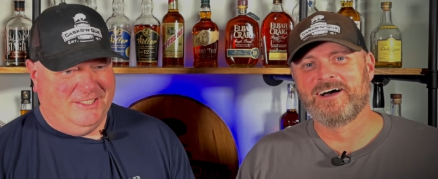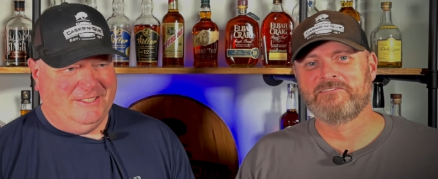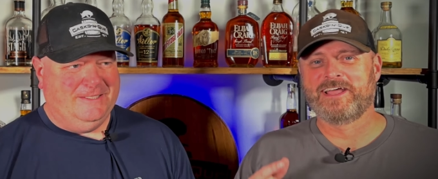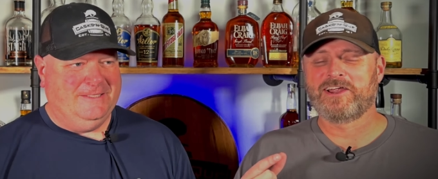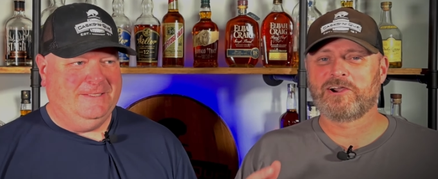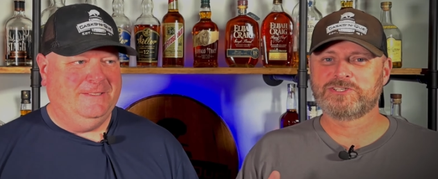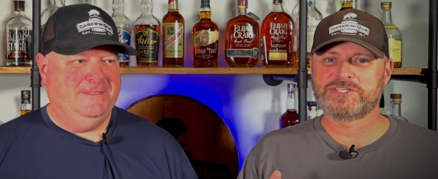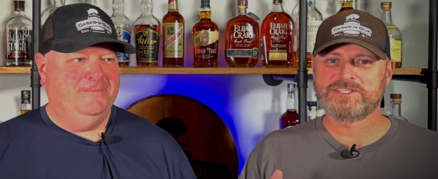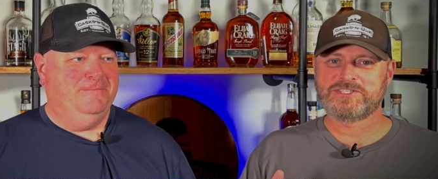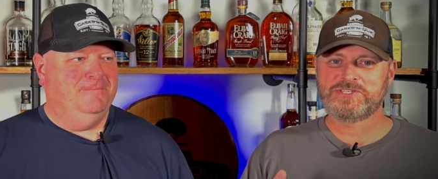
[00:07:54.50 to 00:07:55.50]
Speaker 1: of a
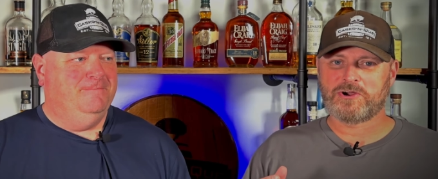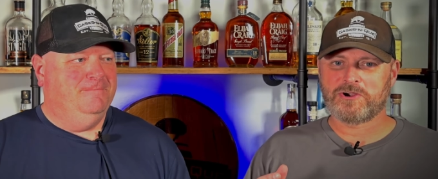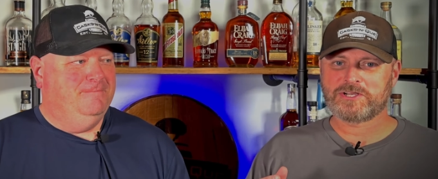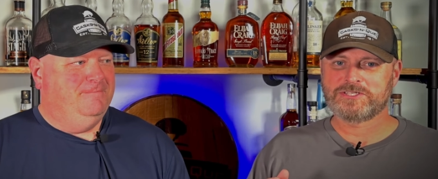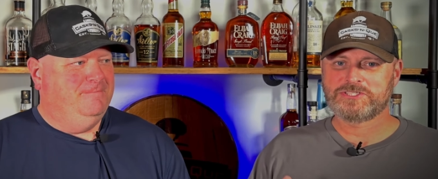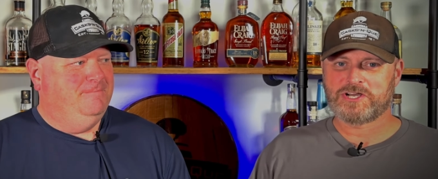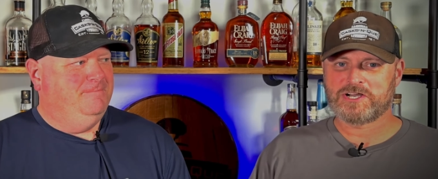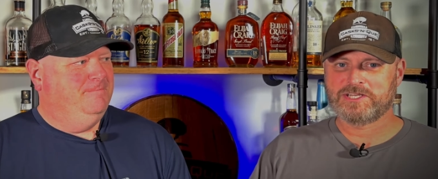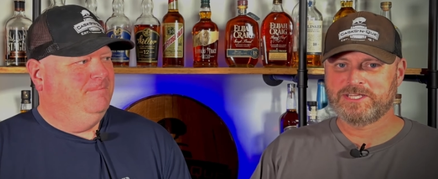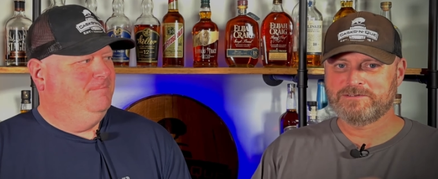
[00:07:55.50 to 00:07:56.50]
Hershey's dark
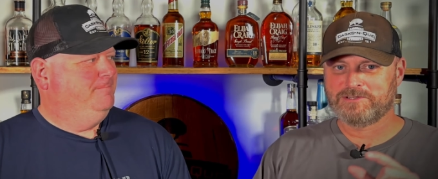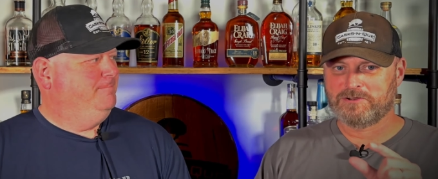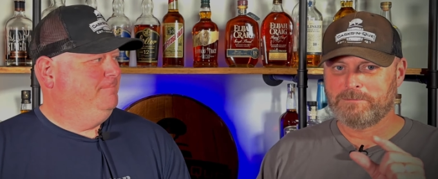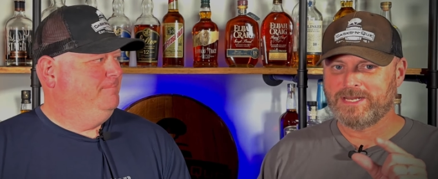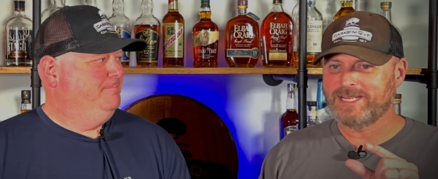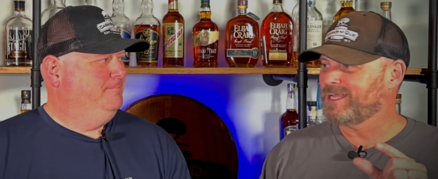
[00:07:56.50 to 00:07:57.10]
chocolate little mini